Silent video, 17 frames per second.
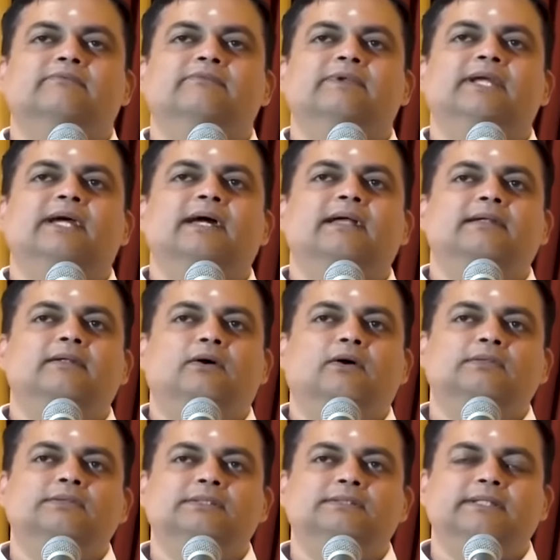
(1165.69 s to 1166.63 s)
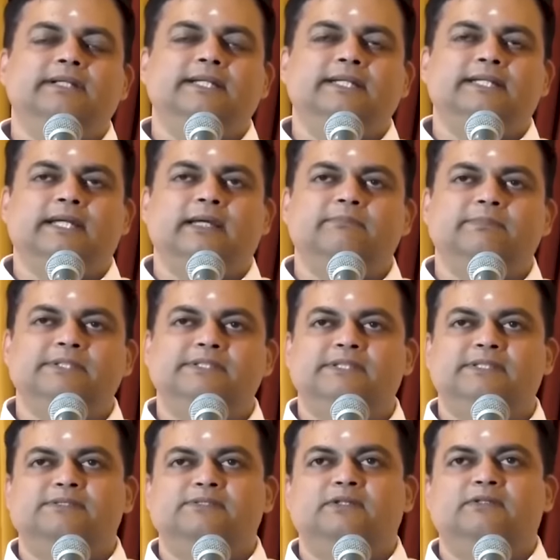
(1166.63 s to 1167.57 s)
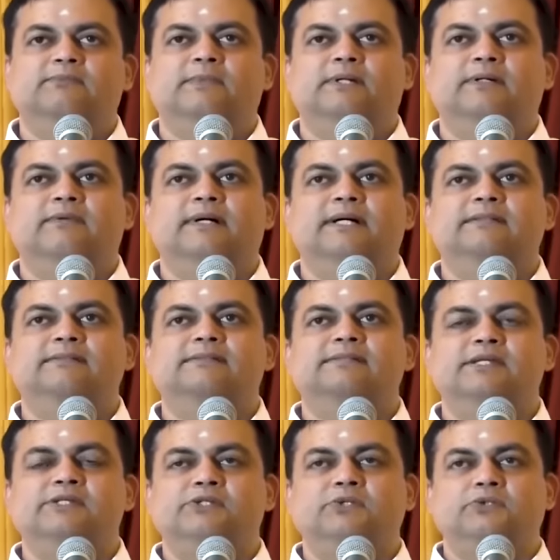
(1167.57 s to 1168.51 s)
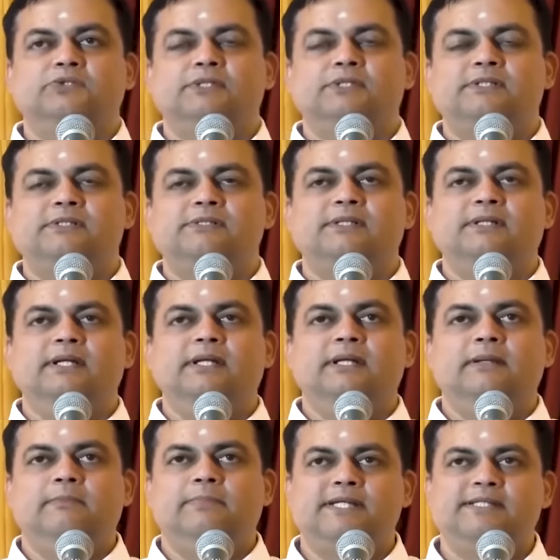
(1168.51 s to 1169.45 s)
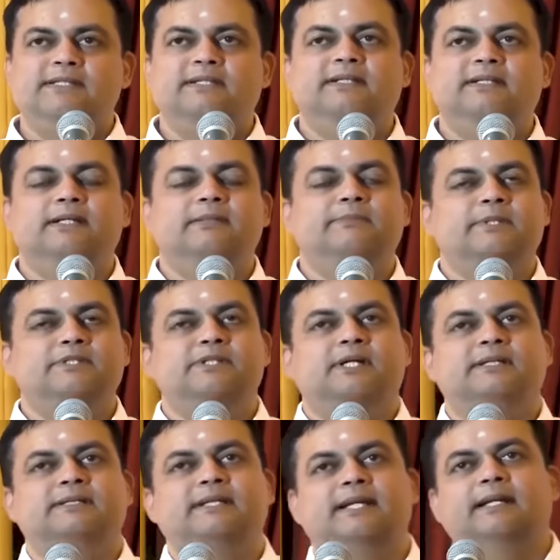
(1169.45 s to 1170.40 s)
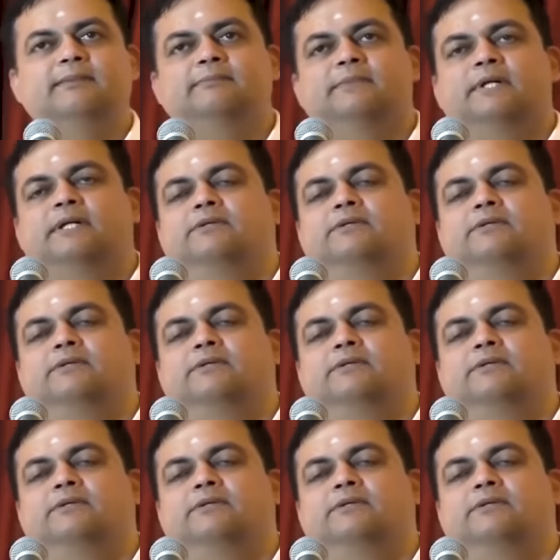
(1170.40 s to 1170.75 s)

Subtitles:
we had all the three campuses of Bhagavan's institutions present at Prashant Nilayam.